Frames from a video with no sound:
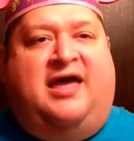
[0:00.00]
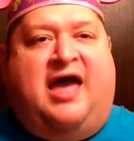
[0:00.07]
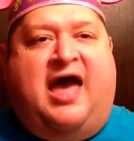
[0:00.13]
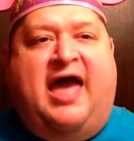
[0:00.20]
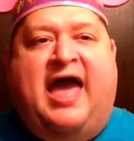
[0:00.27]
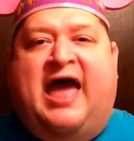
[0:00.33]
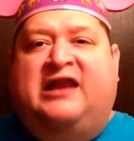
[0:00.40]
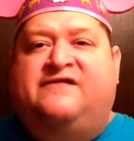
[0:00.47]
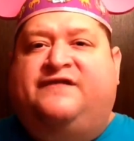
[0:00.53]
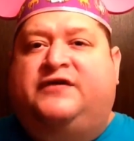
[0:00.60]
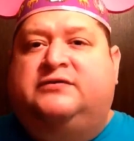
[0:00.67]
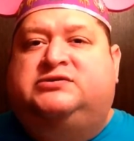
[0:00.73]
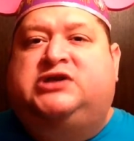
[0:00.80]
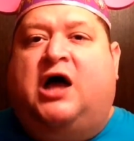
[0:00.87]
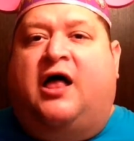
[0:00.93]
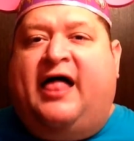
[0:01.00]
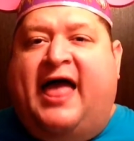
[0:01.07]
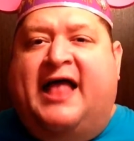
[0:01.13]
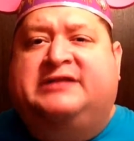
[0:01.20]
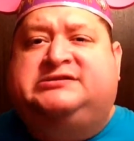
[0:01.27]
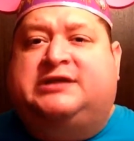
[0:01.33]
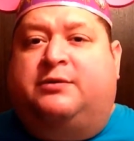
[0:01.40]
I had a few doll
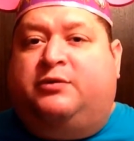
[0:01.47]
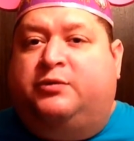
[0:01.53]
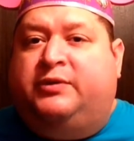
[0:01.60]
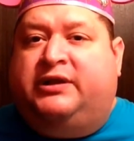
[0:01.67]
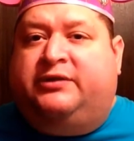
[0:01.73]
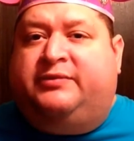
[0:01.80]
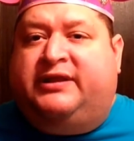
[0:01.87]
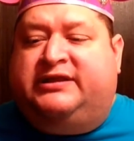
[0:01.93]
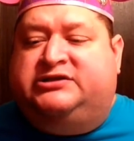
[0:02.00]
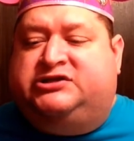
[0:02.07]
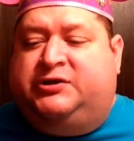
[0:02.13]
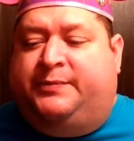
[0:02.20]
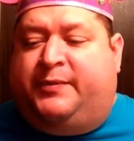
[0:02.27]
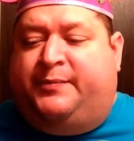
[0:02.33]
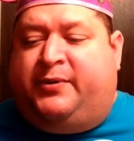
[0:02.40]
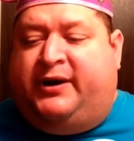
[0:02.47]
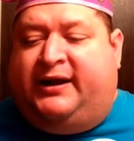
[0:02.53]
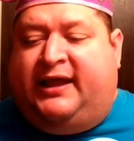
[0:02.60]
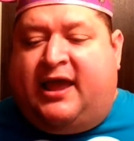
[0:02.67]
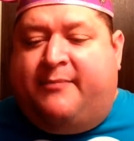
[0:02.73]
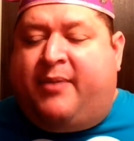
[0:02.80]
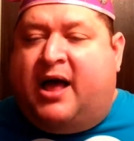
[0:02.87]
heads that were really, really super
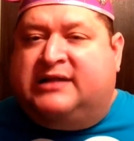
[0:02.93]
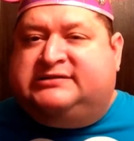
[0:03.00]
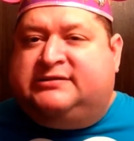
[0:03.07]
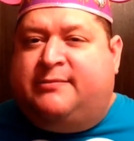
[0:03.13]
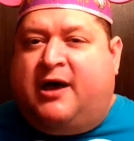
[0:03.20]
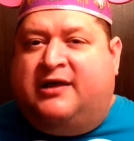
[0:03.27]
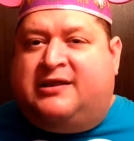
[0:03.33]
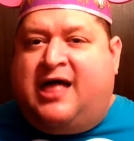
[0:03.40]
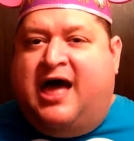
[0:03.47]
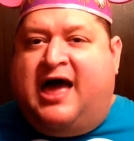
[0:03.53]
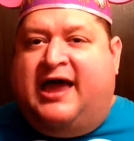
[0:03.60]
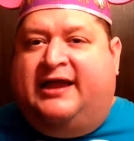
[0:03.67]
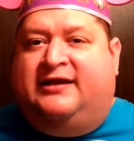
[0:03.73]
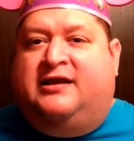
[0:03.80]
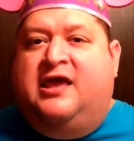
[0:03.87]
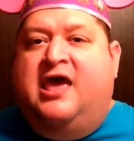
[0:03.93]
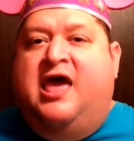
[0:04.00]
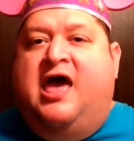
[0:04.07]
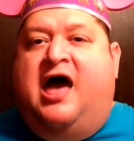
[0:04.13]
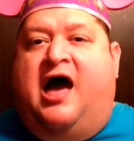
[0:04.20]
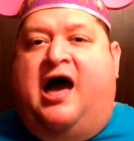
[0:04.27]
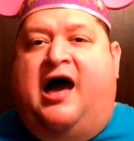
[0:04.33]
pretty. I bought some online,
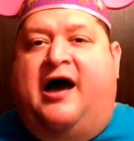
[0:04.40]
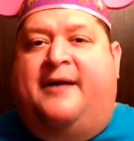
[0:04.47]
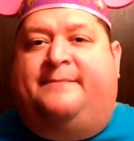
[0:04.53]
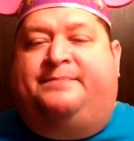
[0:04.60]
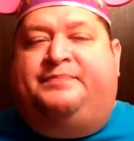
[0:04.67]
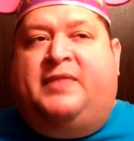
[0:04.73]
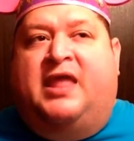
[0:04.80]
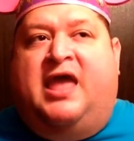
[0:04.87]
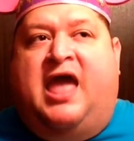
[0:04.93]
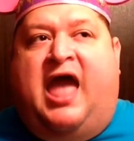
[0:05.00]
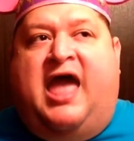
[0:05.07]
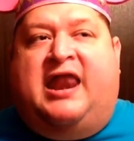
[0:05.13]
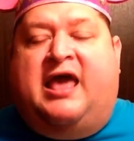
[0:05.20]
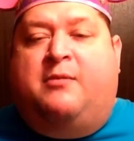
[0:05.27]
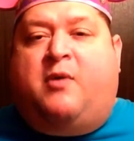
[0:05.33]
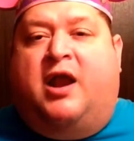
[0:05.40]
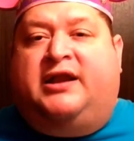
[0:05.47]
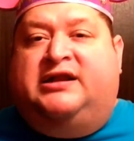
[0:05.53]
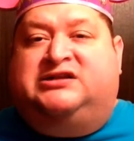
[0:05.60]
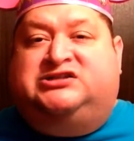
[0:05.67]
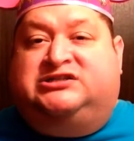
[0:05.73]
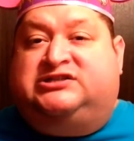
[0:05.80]
and I wanted
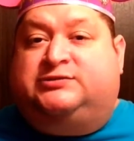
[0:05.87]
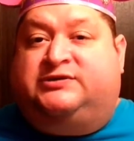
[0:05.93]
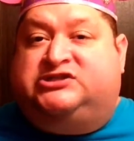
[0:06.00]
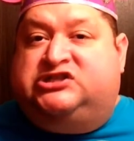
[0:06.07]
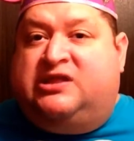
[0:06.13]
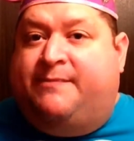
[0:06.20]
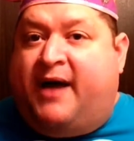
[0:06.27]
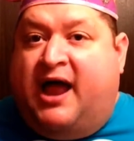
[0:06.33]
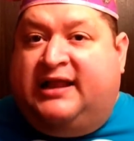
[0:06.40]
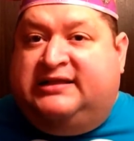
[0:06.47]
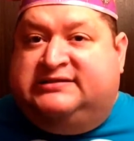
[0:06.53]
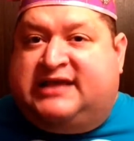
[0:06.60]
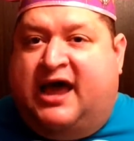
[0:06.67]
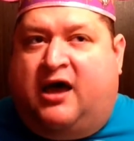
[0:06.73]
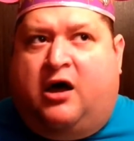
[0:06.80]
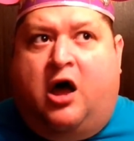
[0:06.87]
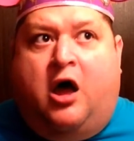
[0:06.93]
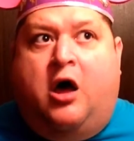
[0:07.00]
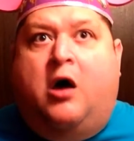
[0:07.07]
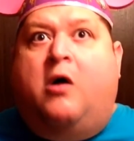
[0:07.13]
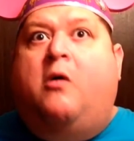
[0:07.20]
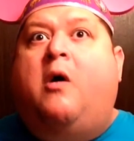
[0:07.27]
to just switch the bodies out.
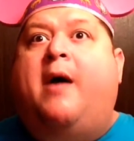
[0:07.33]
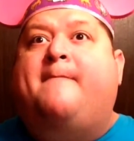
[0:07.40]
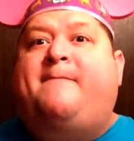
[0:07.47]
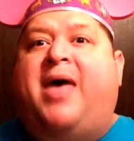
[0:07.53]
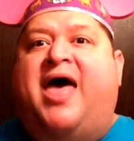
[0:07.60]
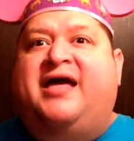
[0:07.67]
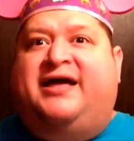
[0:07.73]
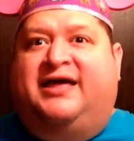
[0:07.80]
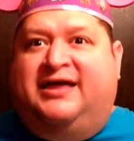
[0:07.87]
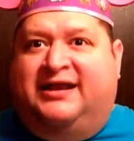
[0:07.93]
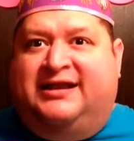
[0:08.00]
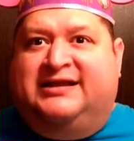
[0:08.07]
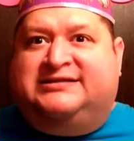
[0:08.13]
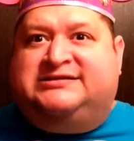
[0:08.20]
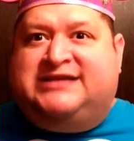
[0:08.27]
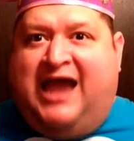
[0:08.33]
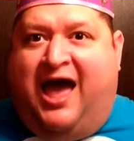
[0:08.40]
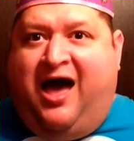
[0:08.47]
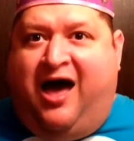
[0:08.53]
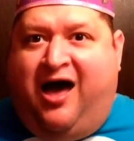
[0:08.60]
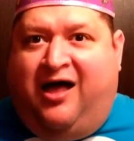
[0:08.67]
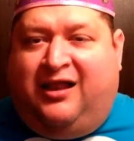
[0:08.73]
Oh, my goodness,
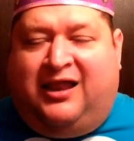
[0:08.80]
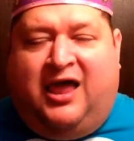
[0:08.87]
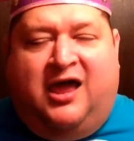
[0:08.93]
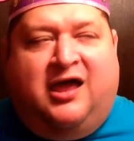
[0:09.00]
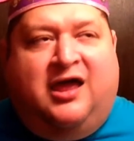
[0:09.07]
y'all.